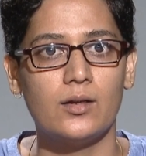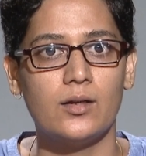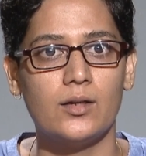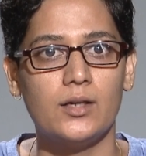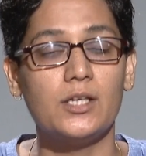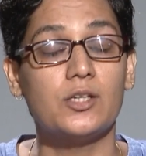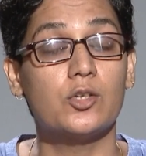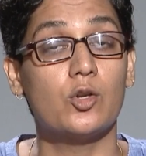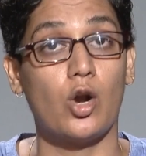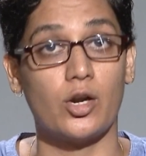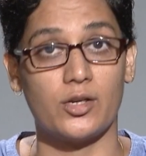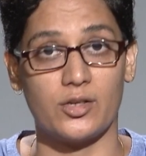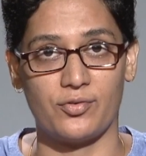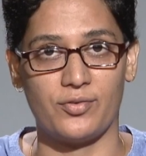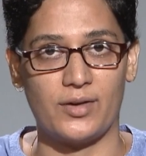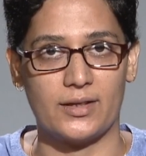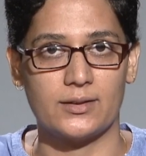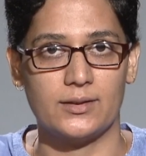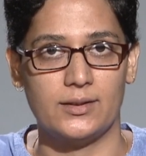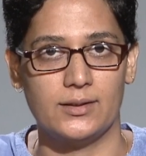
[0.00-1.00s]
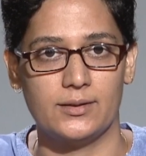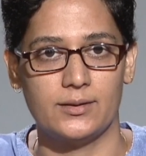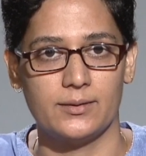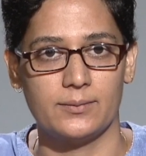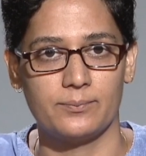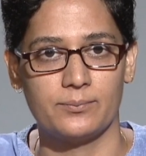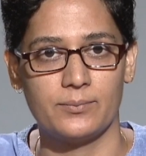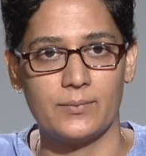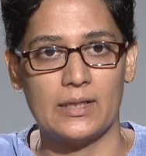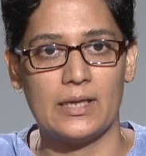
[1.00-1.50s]
it got affected,
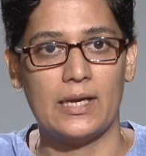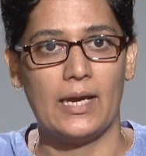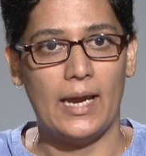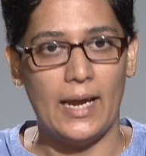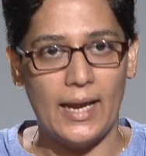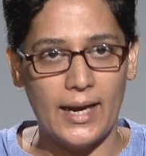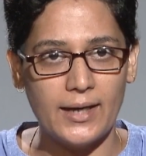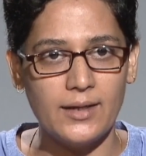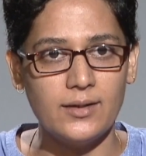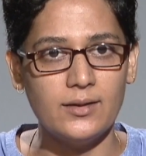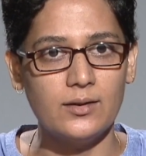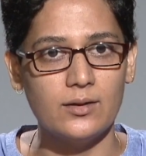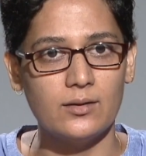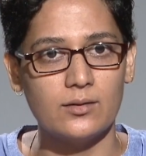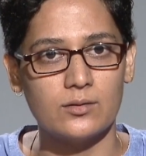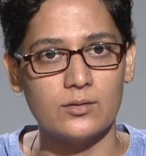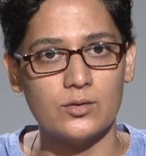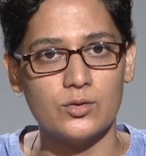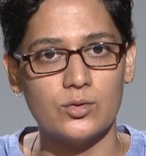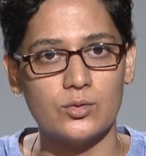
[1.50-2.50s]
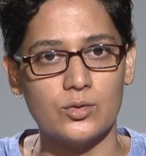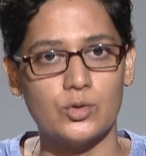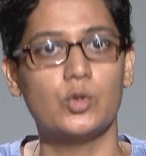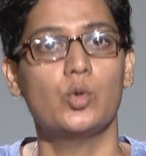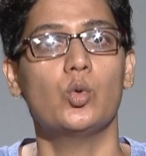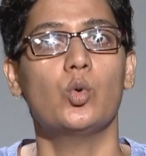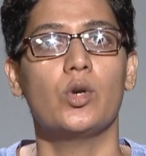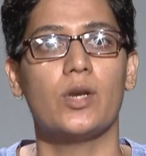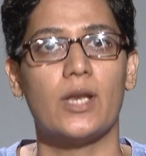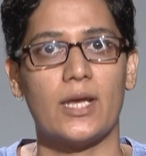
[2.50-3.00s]
and
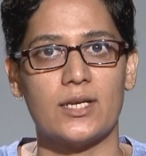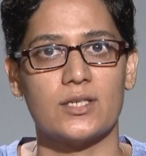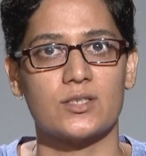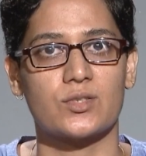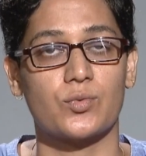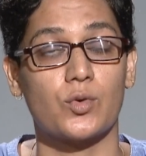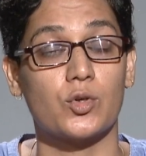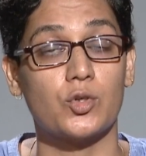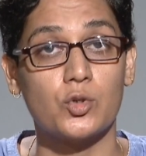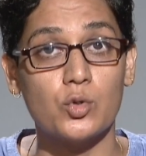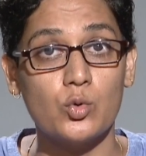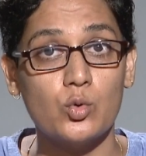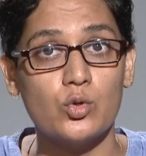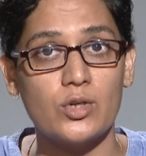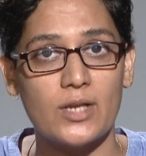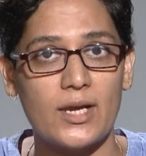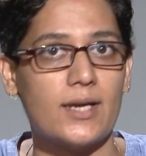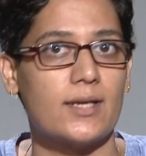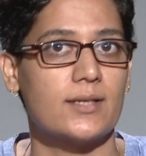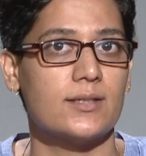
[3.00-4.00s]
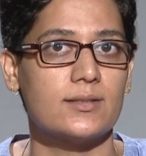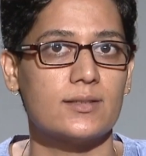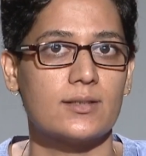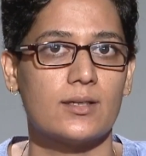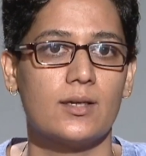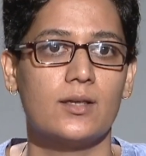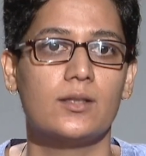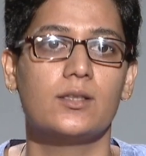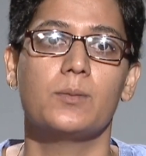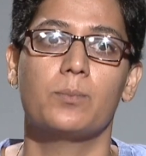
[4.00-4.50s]
for 2 days
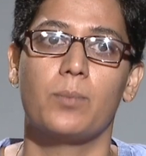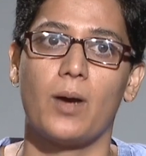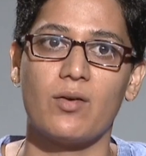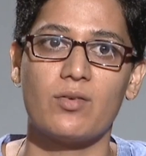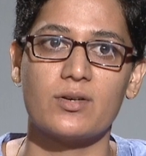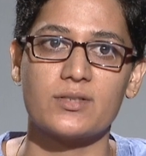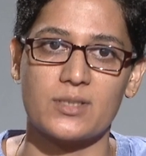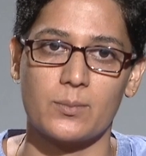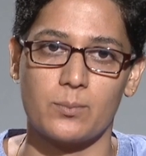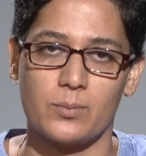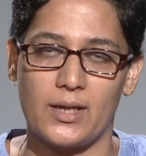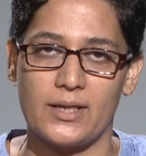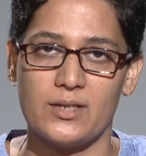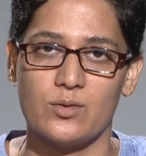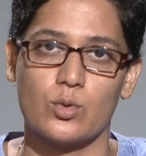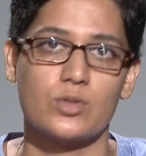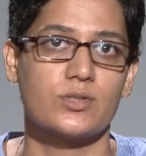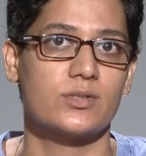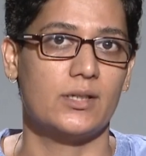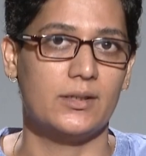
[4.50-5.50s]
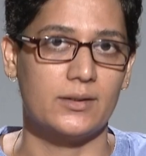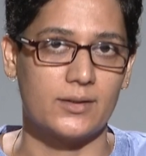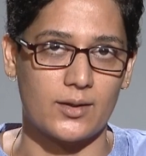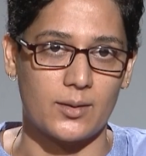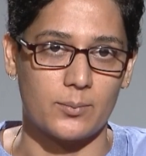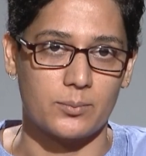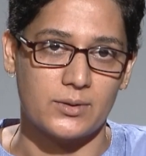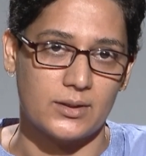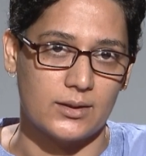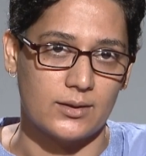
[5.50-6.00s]
the power supply was
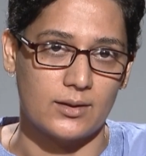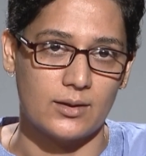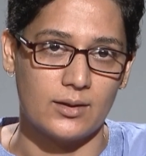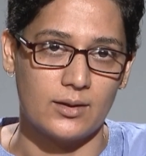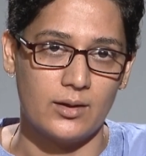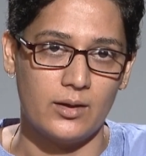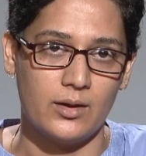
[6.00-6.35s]
interrupted.